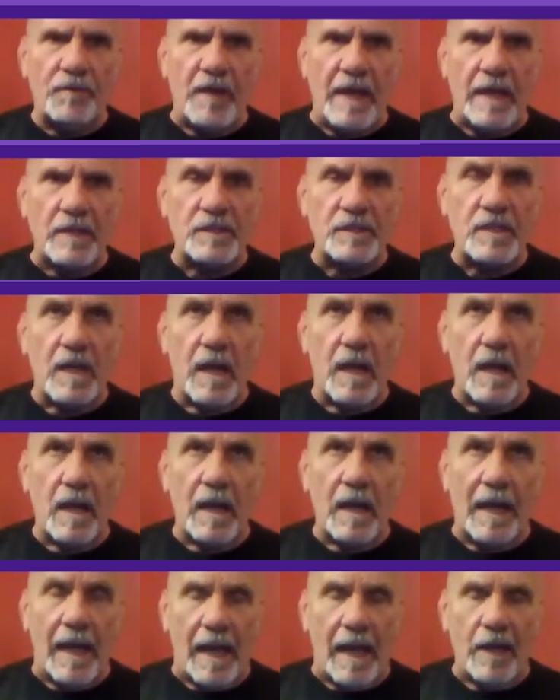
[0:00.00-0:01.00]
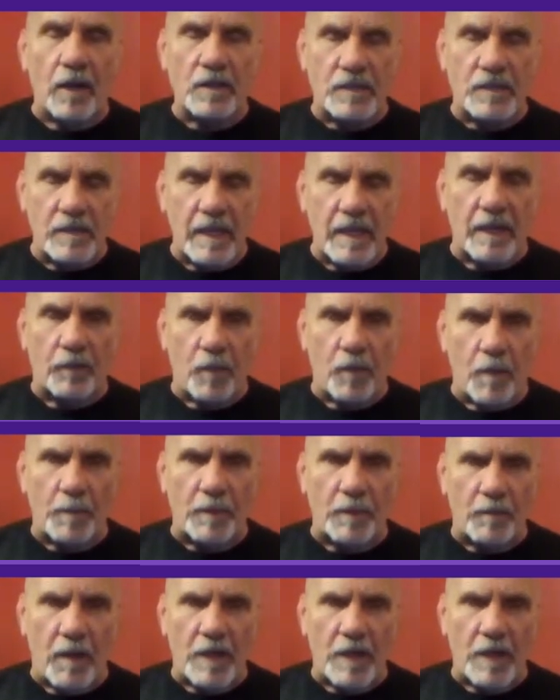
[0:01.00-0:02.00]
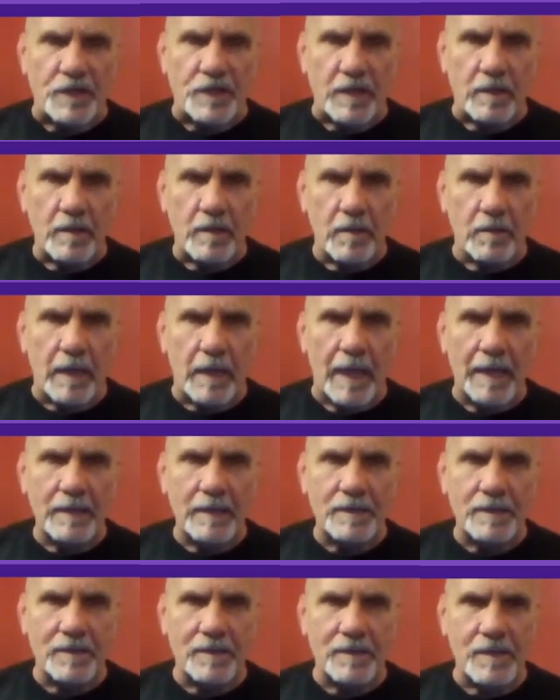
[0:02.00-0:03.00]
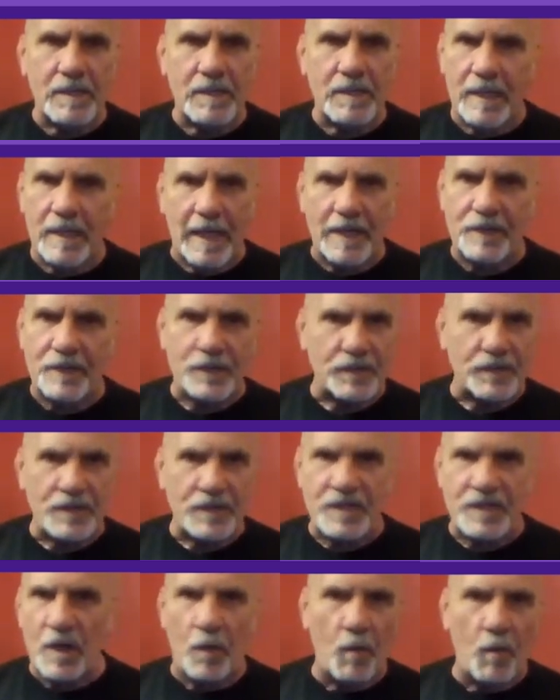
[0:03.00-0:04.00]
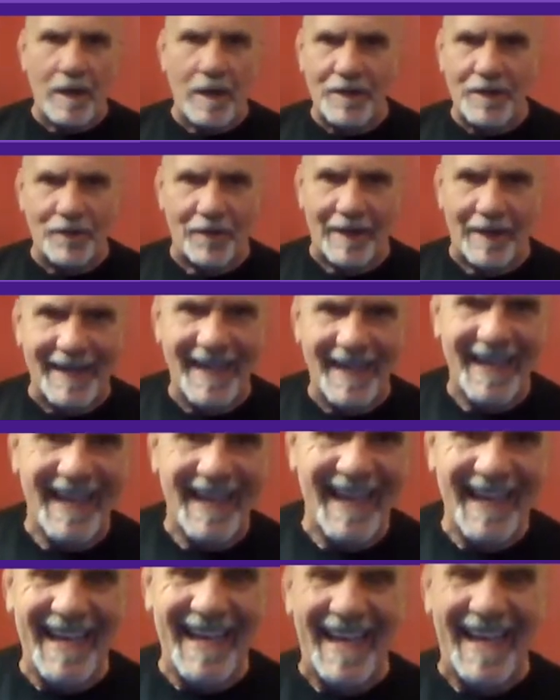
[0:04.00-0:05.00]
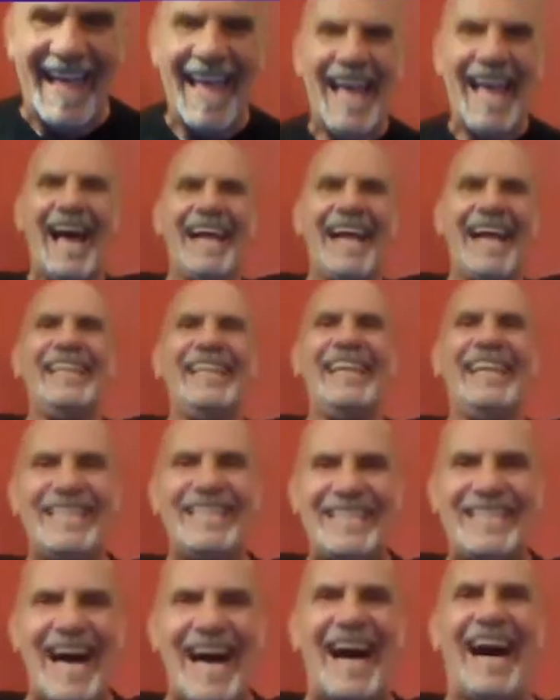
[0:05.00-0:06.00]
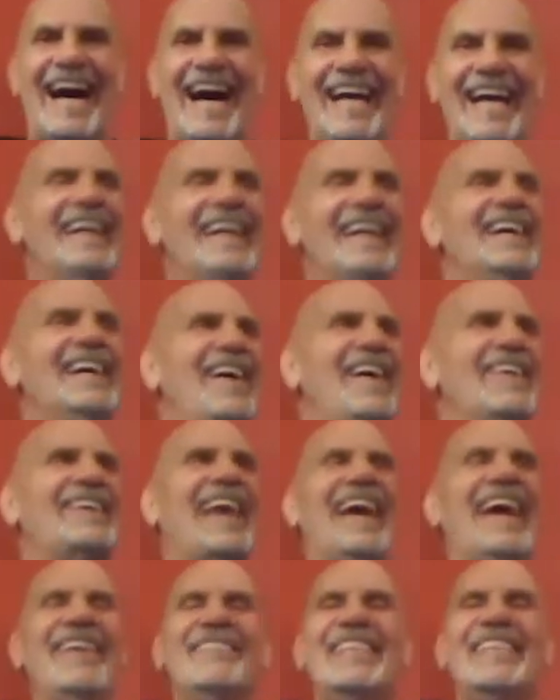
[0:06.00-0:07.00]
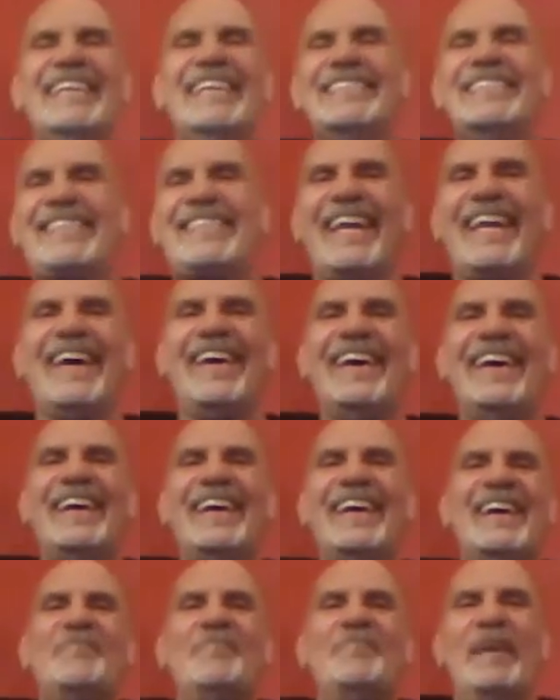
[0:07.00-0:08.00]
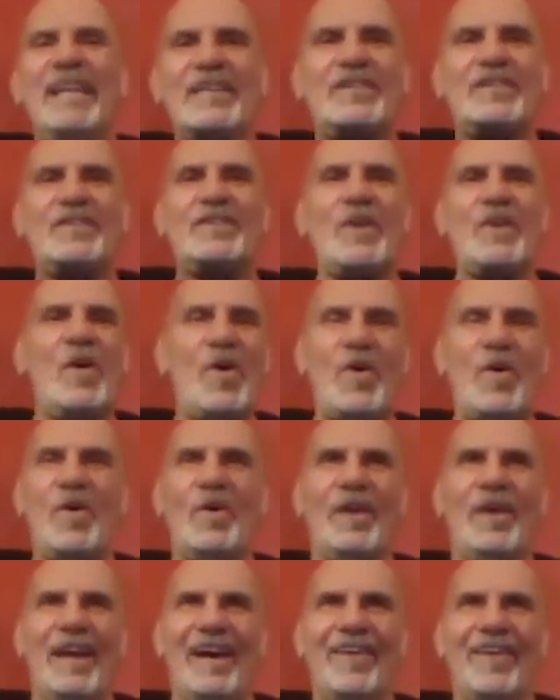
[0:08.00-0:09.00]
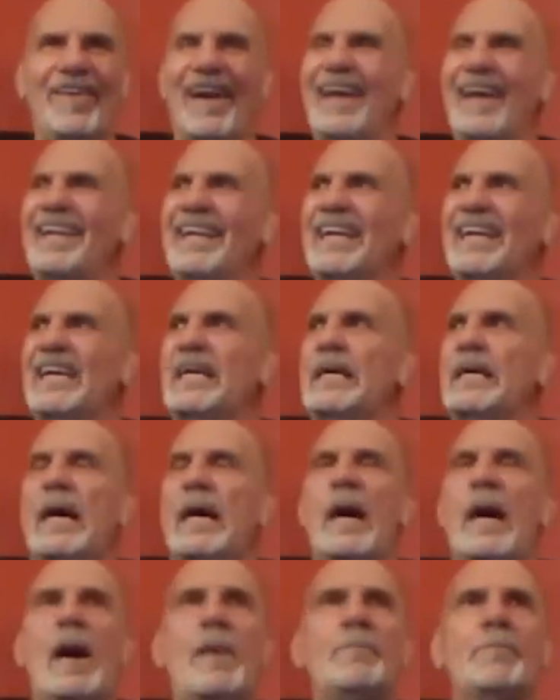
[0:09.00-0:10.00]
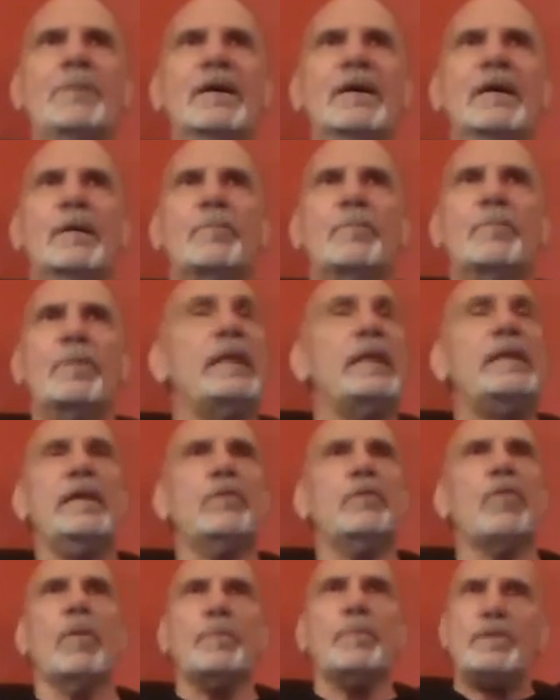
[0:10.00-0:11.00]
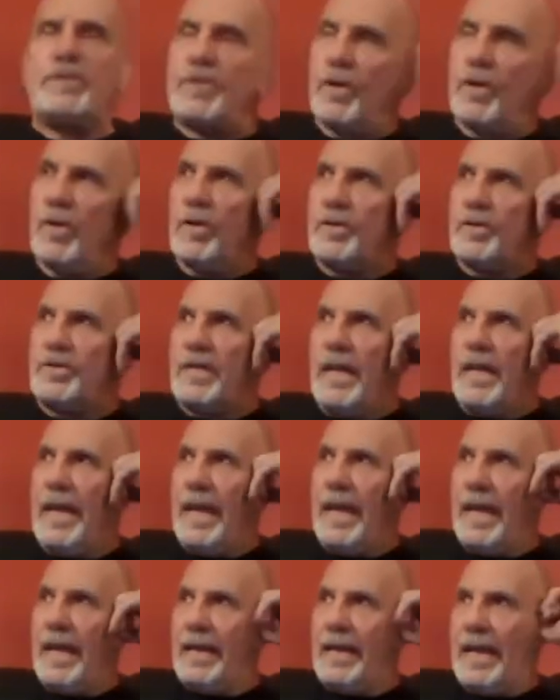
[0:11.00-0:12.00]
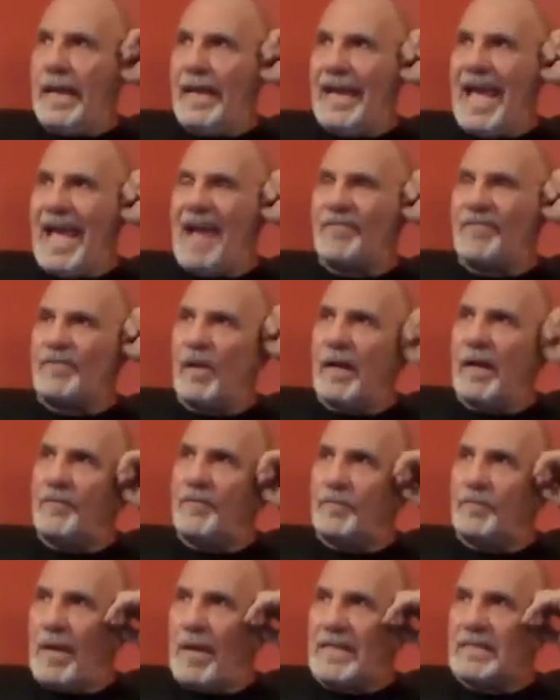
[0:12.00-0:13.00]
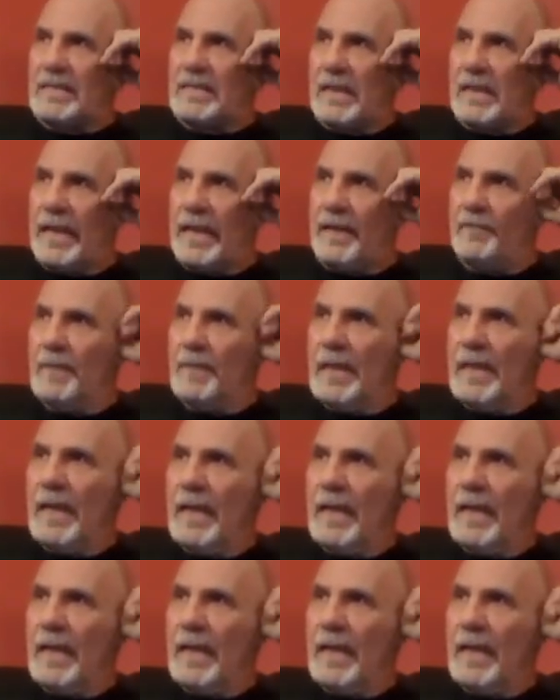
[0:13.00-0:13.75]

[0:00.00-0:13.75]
fans, I also didn't grow up in Russia. Okay. So just in case you're still wondering, I did not. Okay. So Minnesota, right? But I didn't grow up in church. And after I left wrestling,